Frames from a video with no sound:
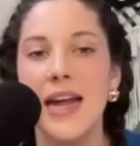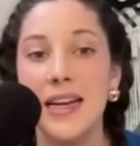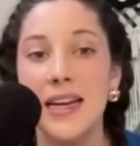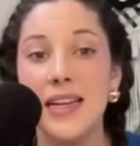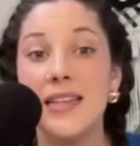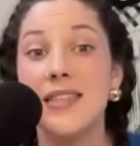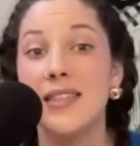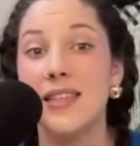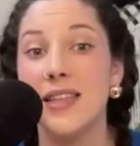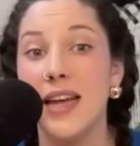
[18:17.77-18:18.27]

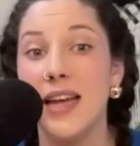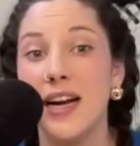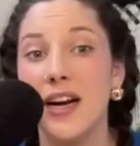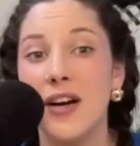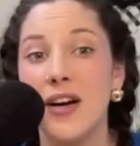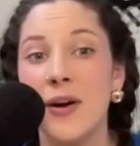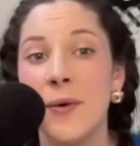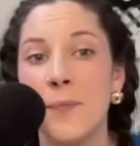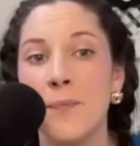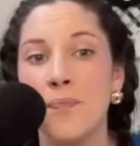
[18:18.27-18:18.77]
It is
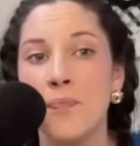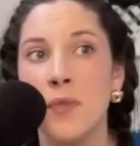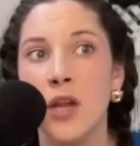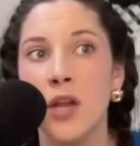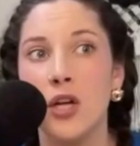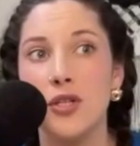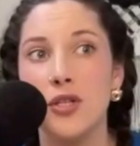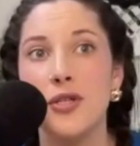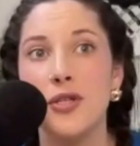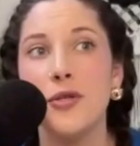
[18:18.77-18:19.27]
there
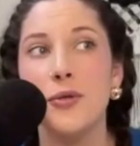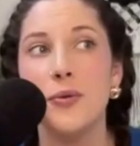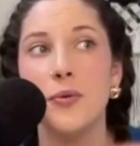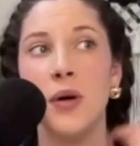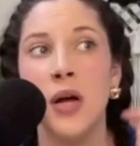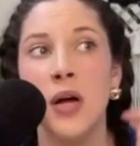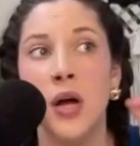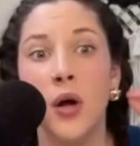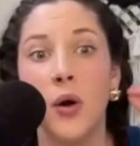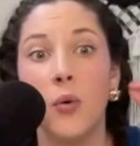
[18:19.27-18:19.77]

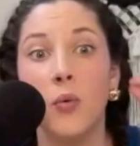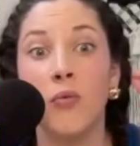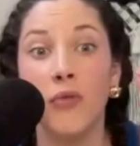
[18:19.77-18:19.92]
to